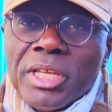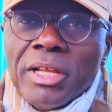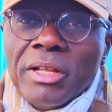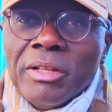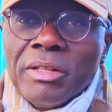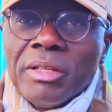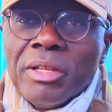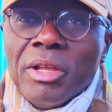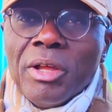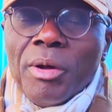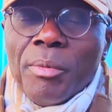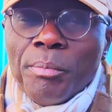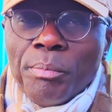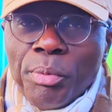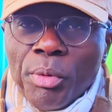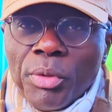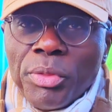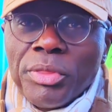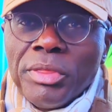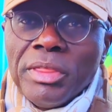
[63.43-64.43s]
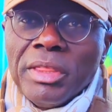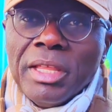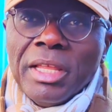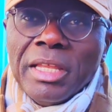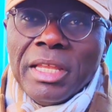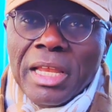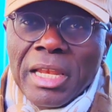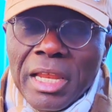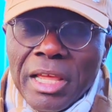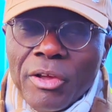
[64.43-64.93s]
tell
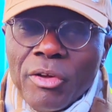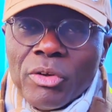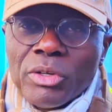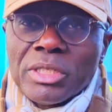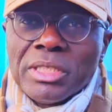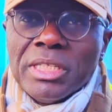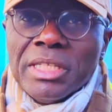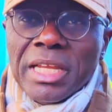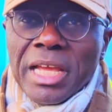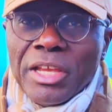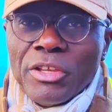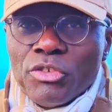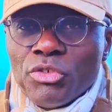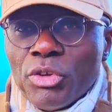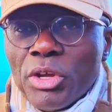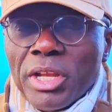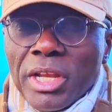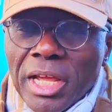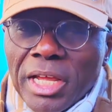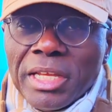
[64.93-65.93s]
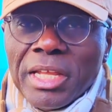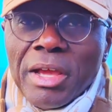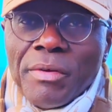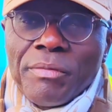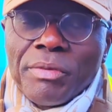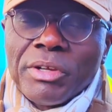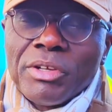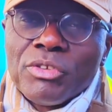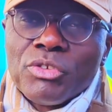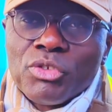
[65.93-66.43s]
both the Lagos, the Nigerian and the
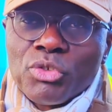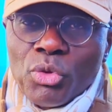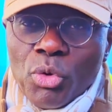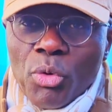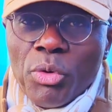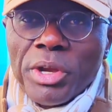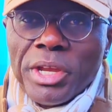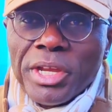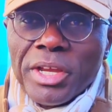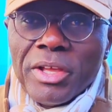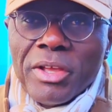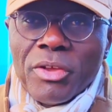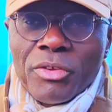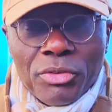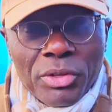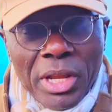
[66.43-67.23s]
African story.